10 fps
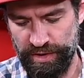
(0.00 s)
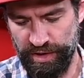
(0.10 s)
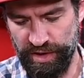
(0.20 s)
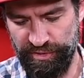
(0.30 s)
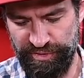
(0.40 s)

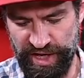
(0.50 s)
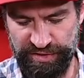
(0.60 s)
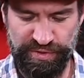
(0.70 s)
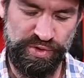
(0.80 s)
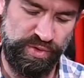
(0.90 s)
of
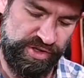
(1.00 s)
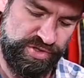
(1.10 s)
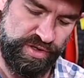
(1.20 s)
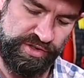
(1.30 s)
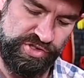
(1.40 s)
fast food
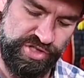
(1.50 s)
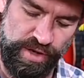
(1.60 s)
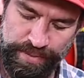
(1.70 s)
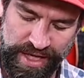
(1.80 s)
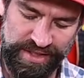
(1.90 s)
restaurants
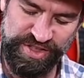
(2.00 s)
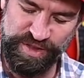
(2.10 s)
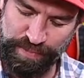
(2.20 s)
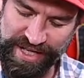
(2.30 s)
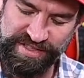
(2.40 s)
jumping on the
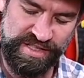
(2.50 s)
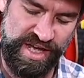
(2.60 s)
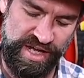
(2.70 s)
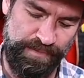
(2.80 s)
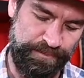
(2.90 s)
spicy
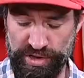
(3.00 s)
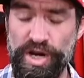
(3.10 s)
game.